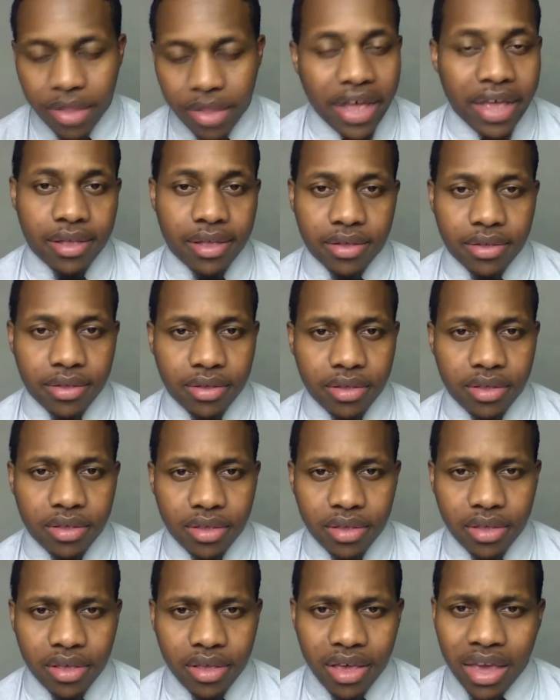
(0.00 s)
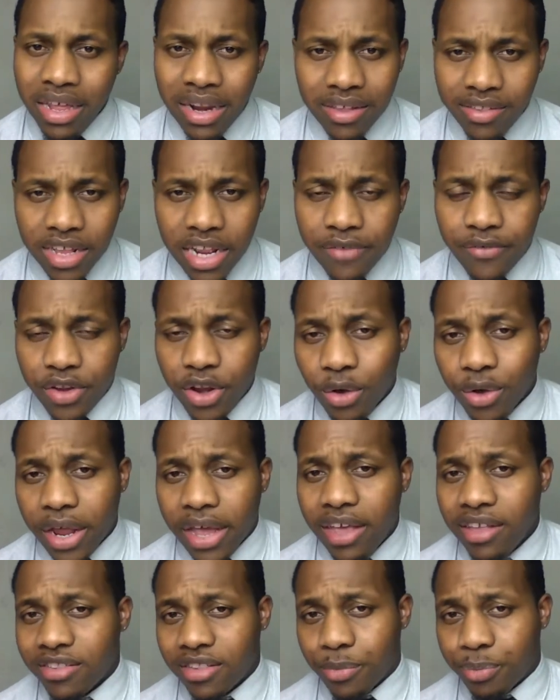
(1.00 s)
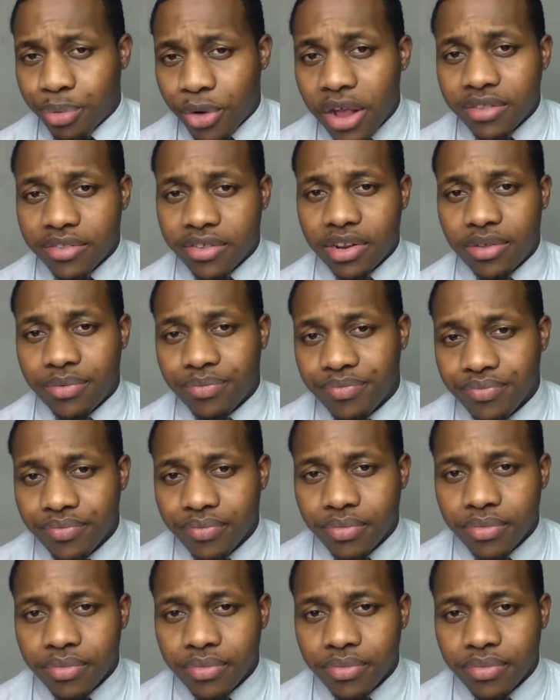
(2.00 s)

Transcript: Like, he doesn't even know that he's the president.